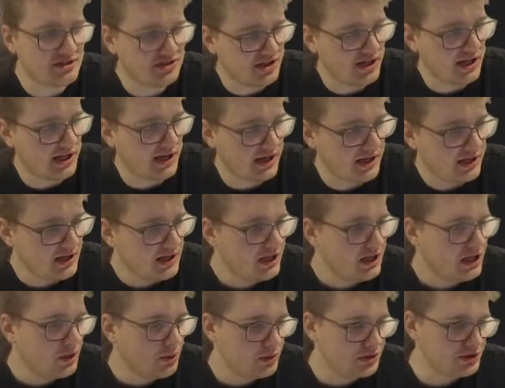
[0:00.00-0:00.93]
that you get
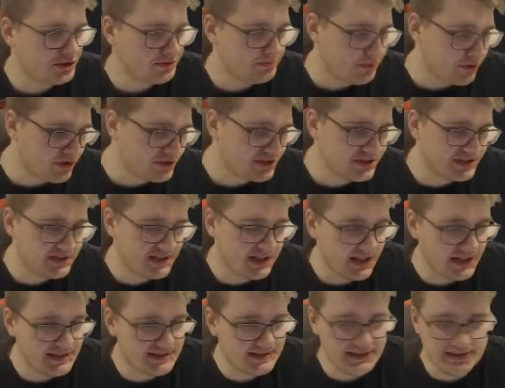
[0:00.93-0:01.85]
once you purchase
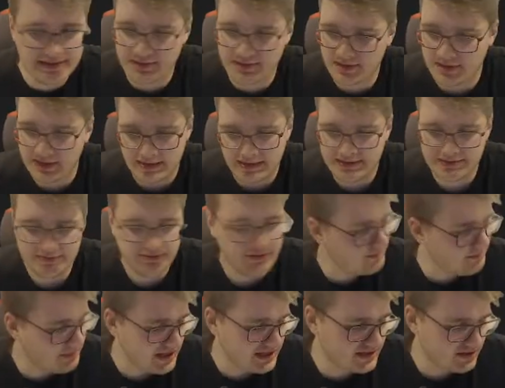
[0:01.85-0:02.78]
the license, at least
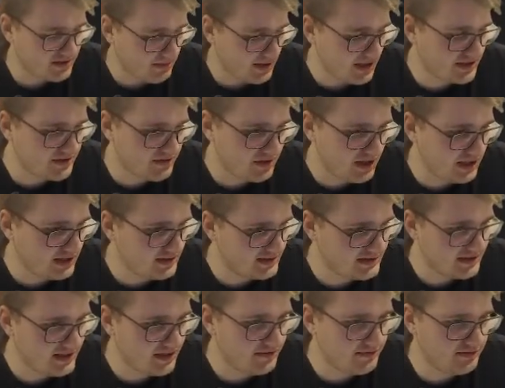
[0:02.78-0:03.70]
based on my
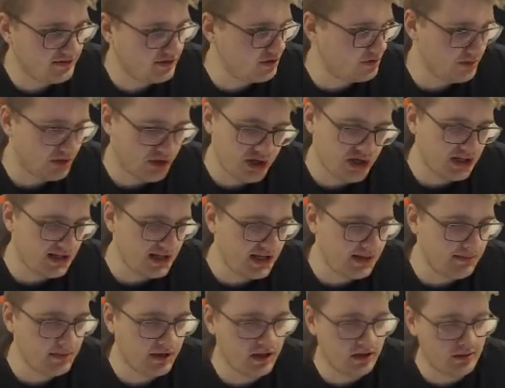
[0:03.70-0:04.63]
trial stuff, you get an
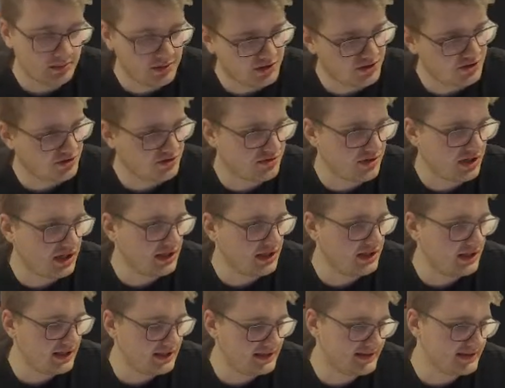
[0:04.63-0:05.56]
email with your
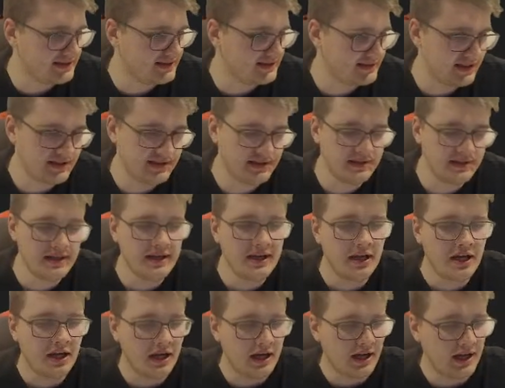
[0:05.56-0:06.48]
trial license and
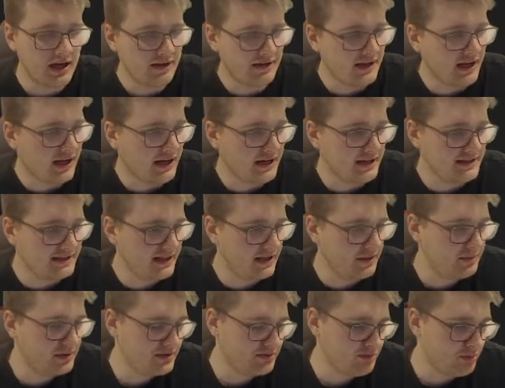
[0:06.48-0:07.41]
the
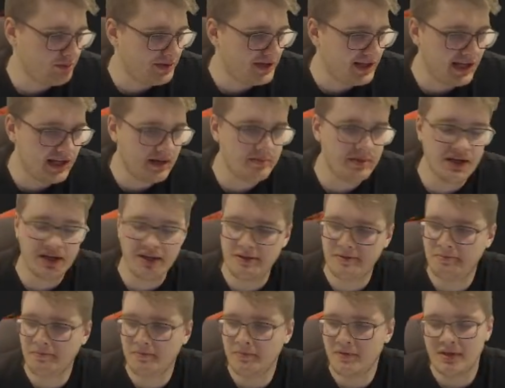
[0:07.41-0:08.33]
ID, which would be the
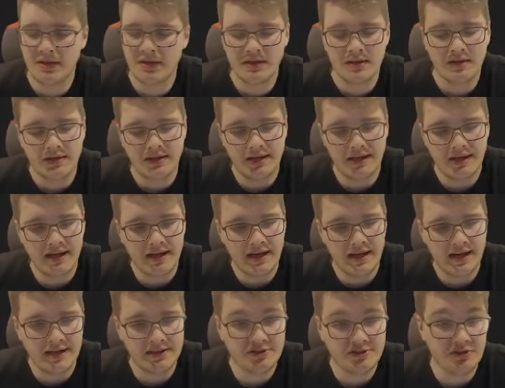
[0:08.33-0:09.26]
email,
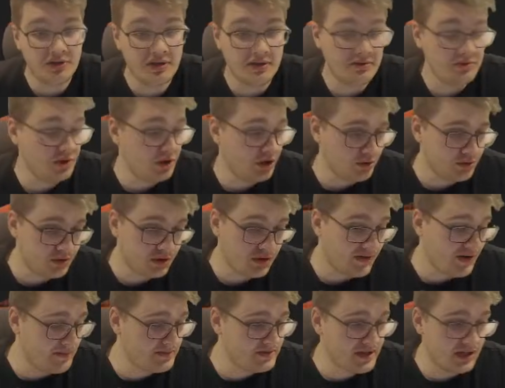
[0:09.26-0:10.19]
and you go to
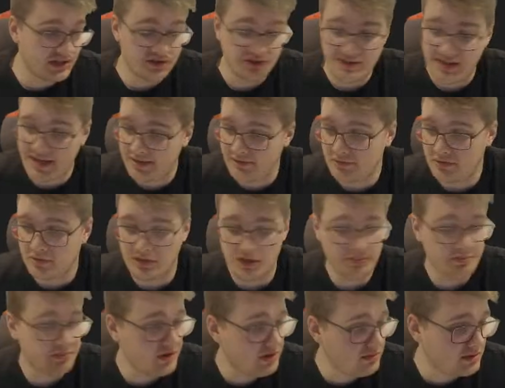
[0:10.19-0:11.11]
the website, you
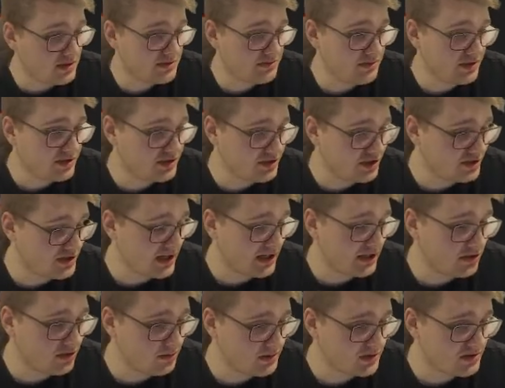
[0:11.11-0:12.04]
download it. Pretty much works just
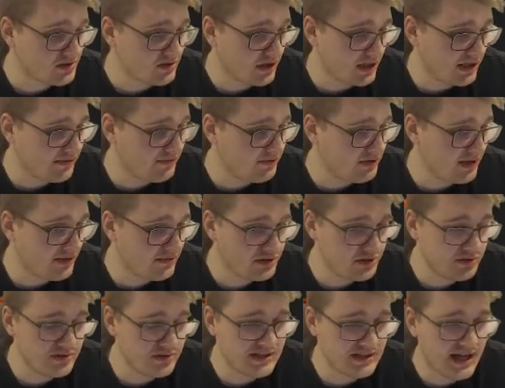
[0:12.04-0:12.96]
like CobbleStrike. If you ever
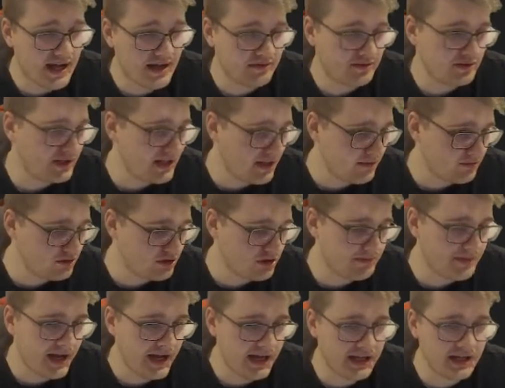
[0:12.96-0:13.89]
use that, you download
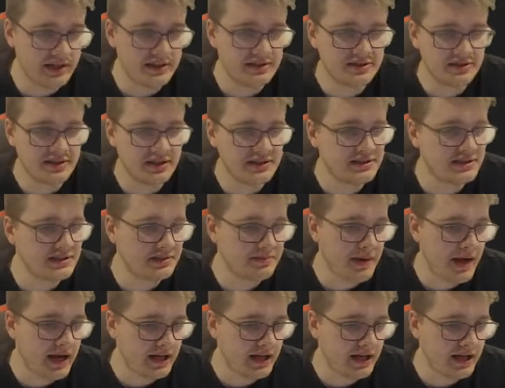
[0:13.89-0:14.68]
the package. This is the